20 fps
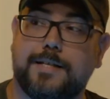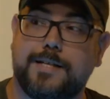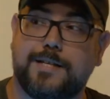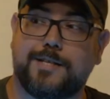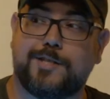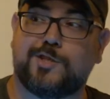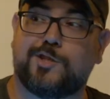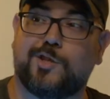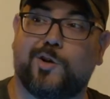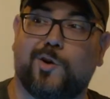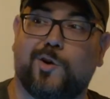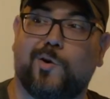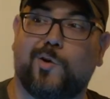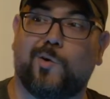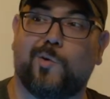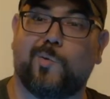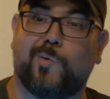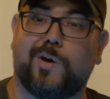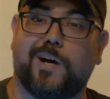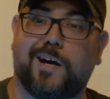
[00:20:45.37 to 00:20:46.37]

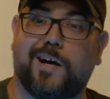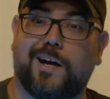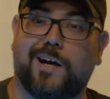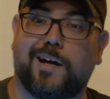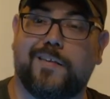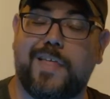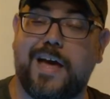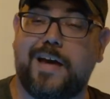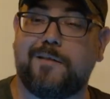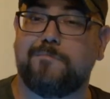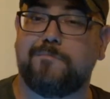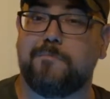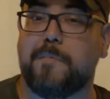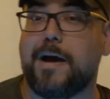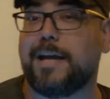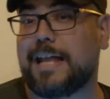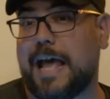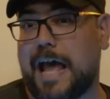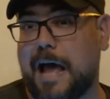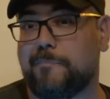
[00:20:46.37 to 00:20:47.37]
So that
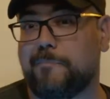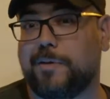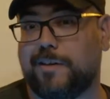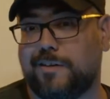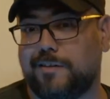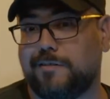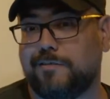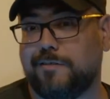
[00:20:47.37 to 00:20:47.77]
might happen